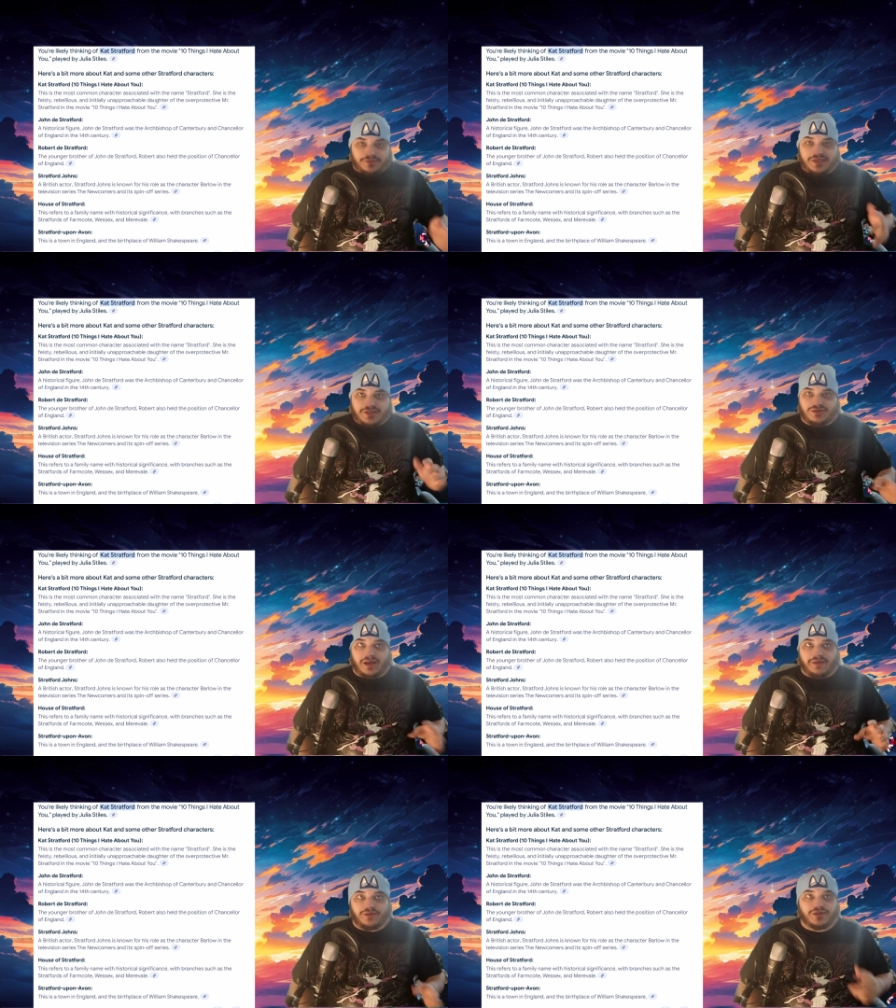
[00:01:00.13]

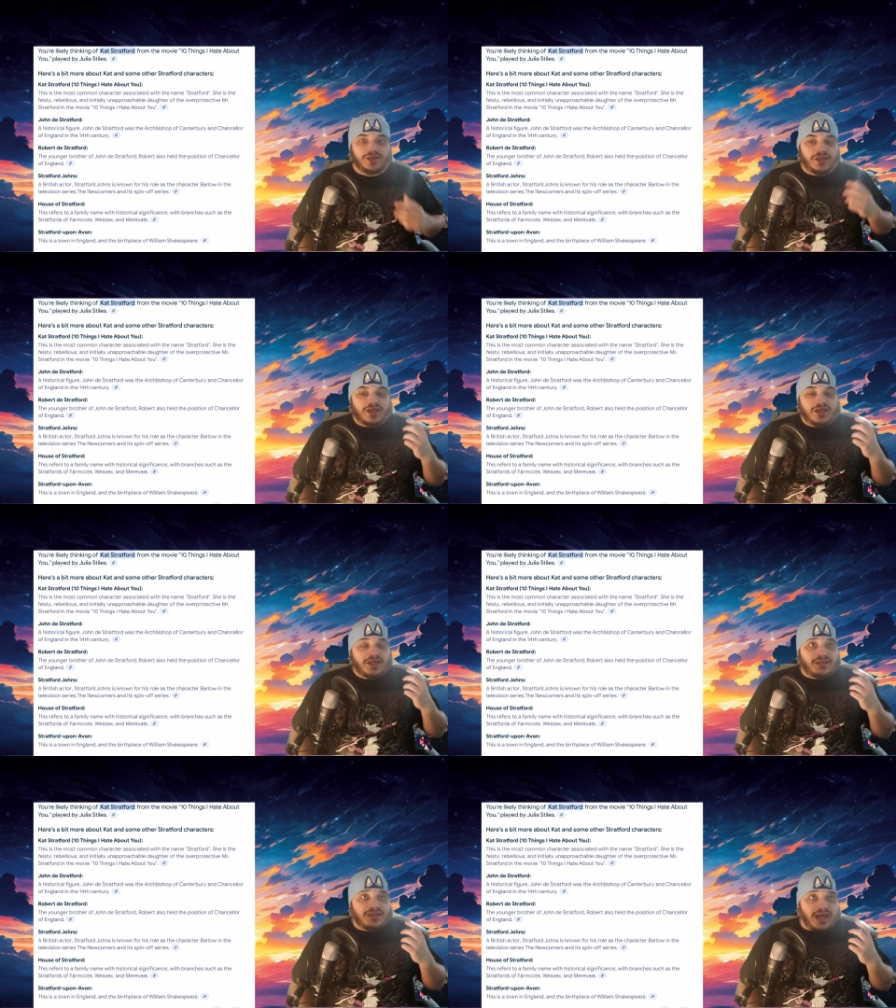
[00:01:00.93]
Stratford
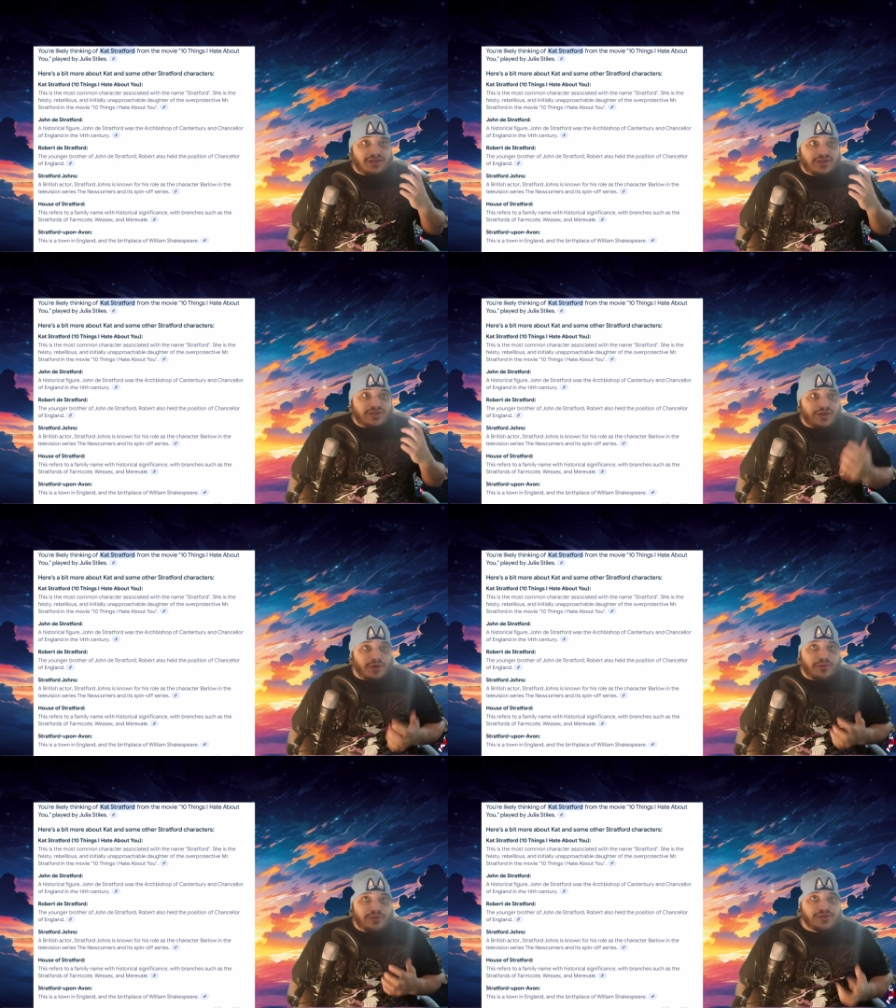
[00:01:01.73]
that
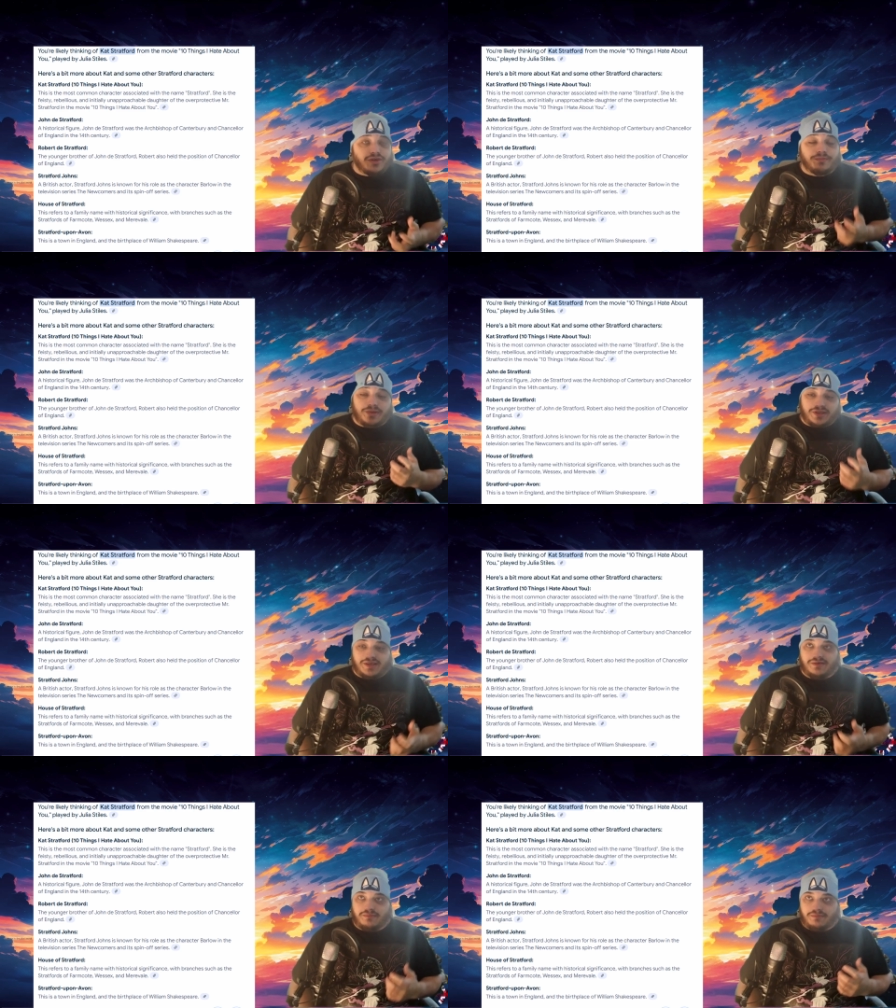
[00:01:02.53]
shows up
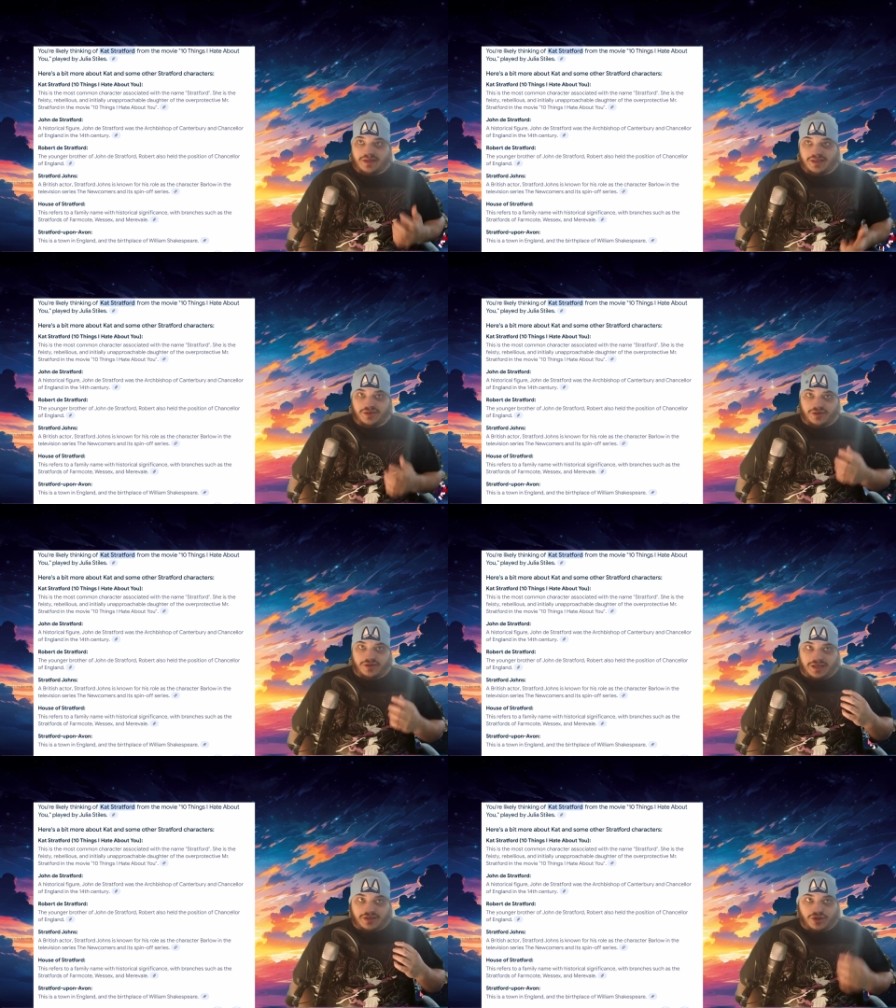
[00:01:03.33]
in media
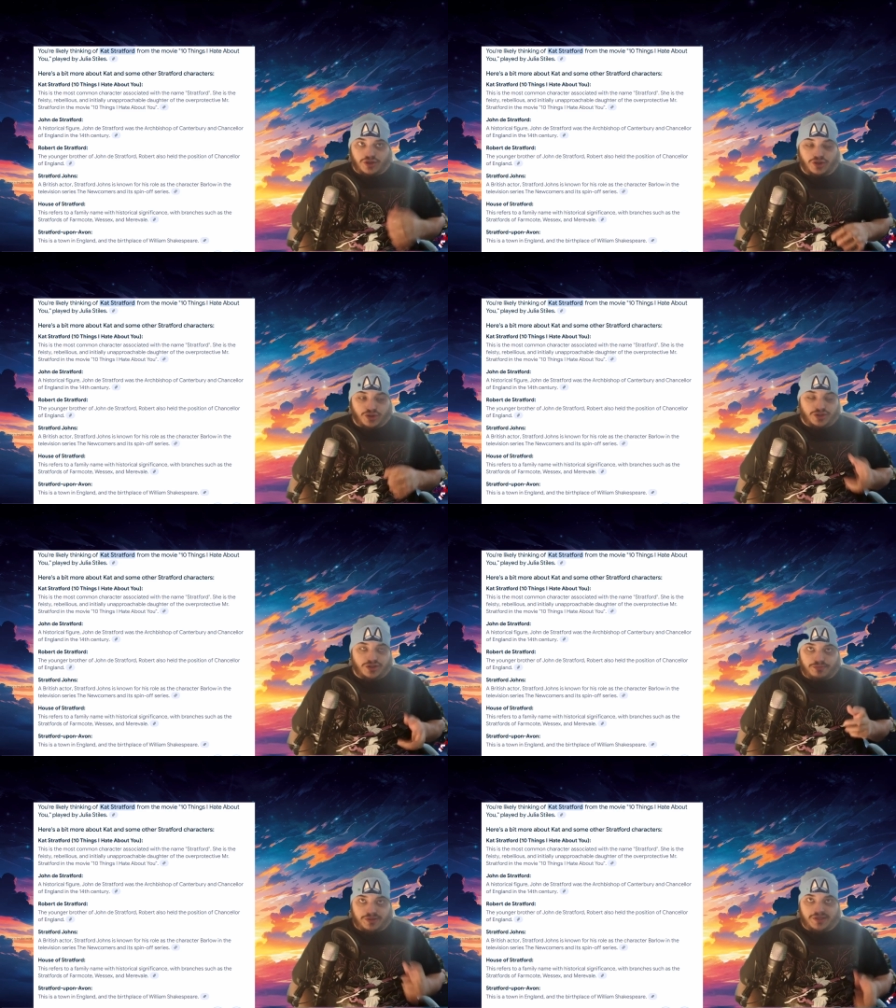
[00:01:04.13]
that
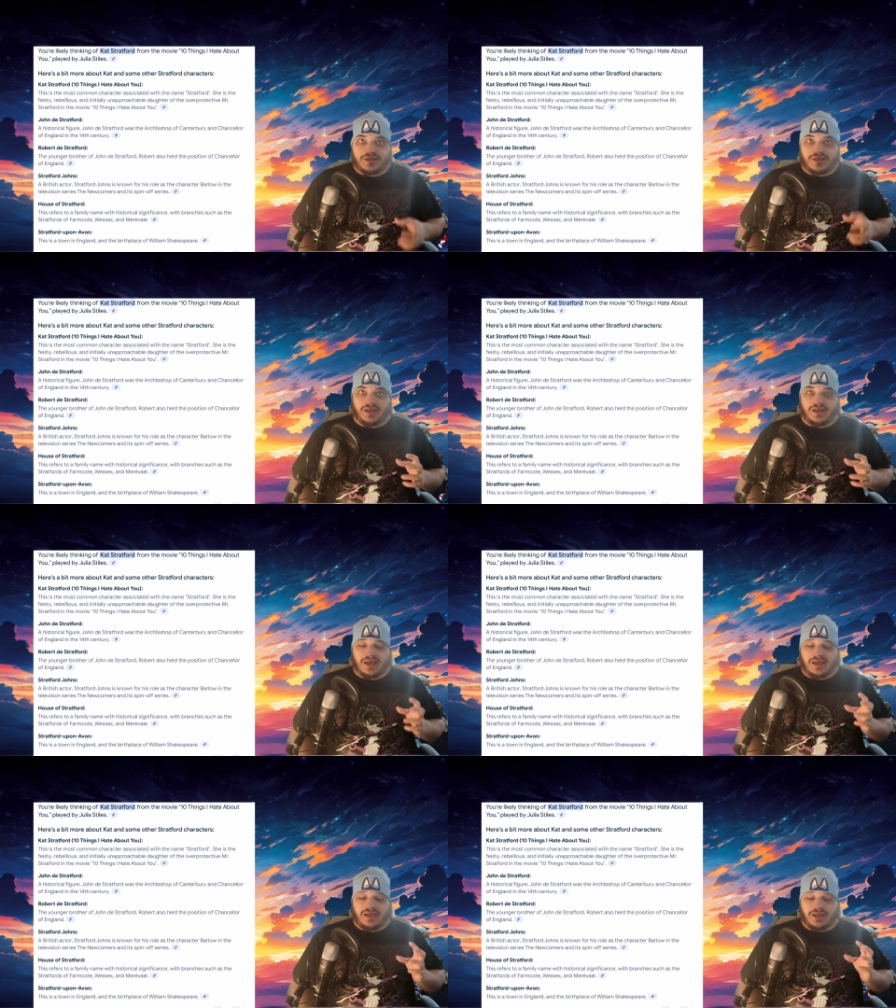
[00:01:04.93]
could be
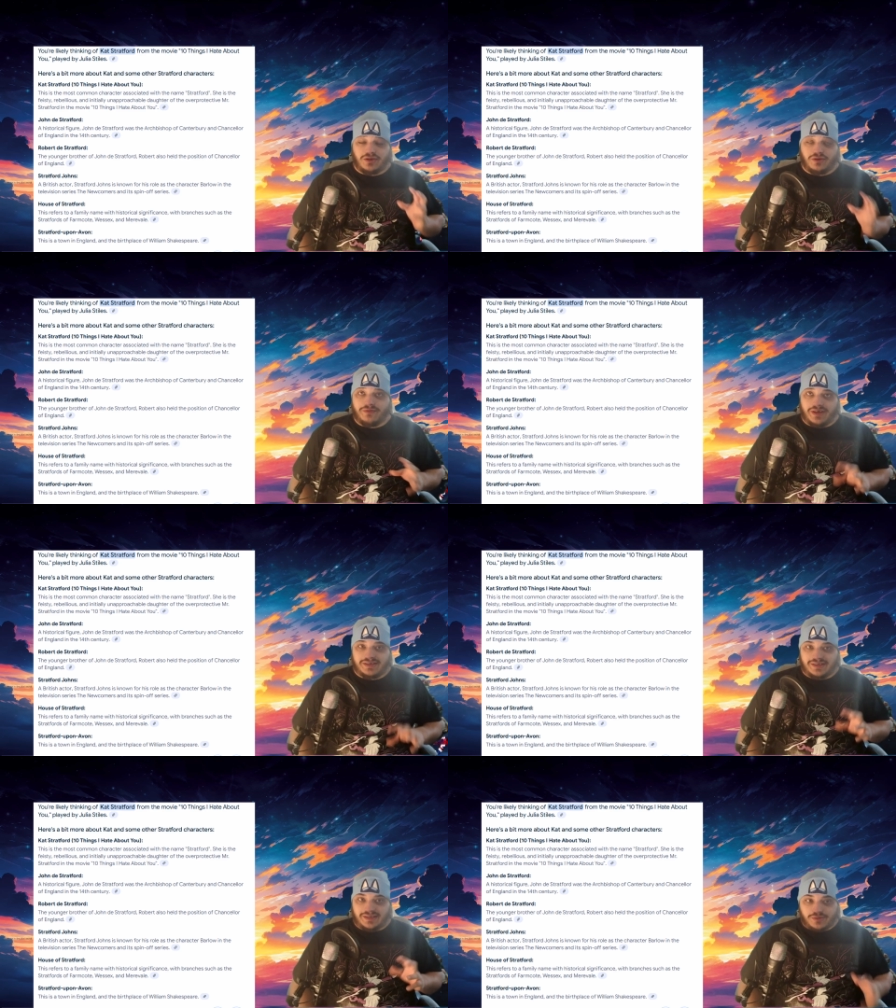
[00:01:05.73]
a UVS
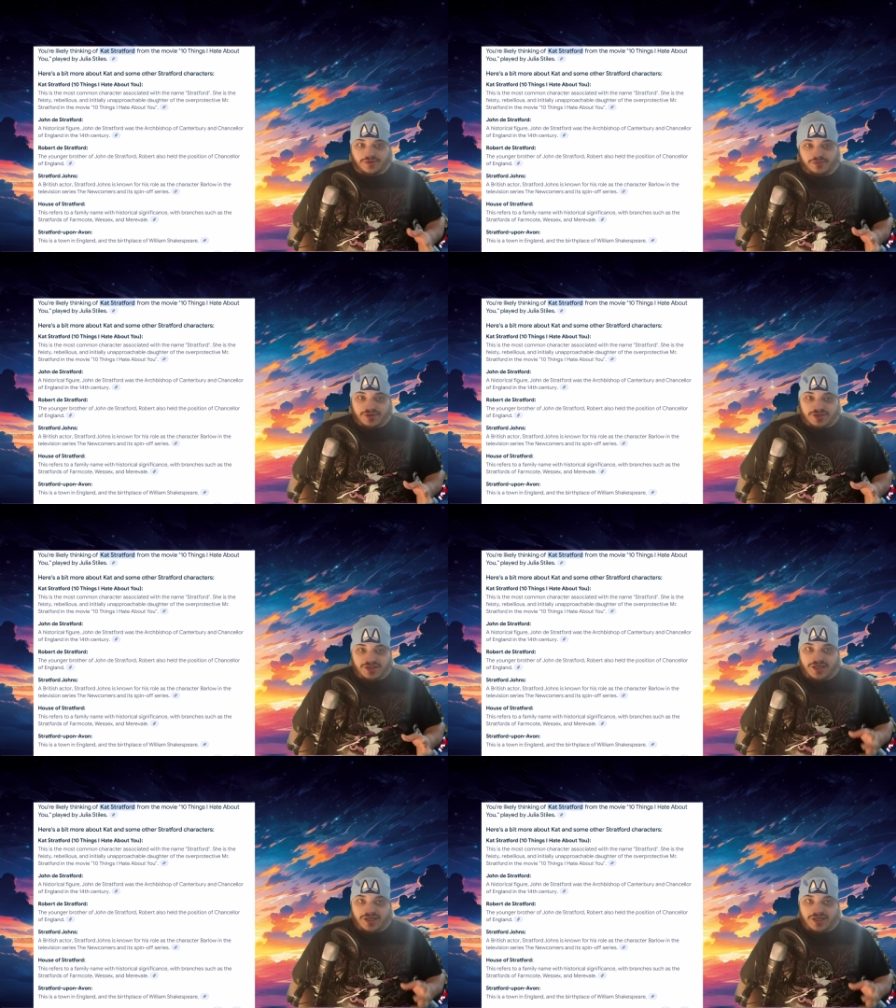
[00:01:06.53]
announcement.